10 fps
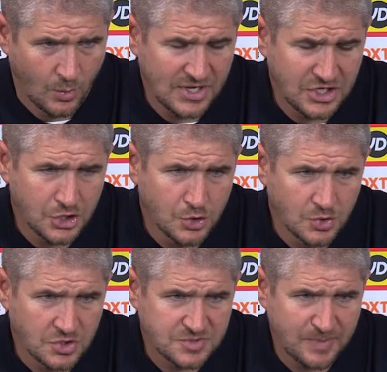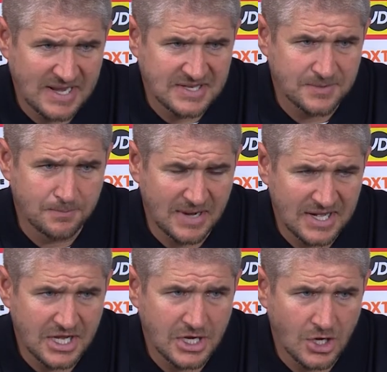when you spend
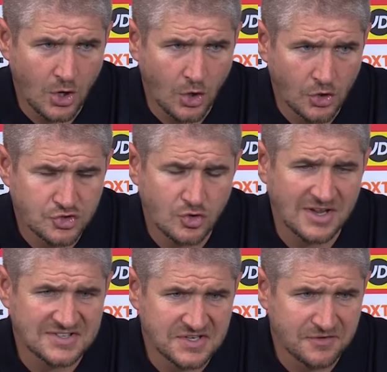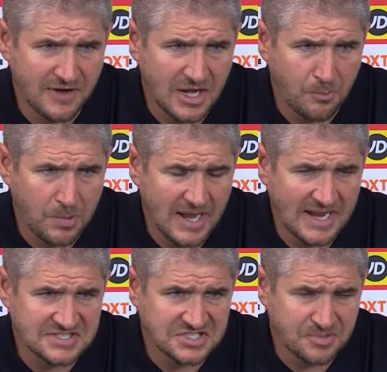money on trying to develop players,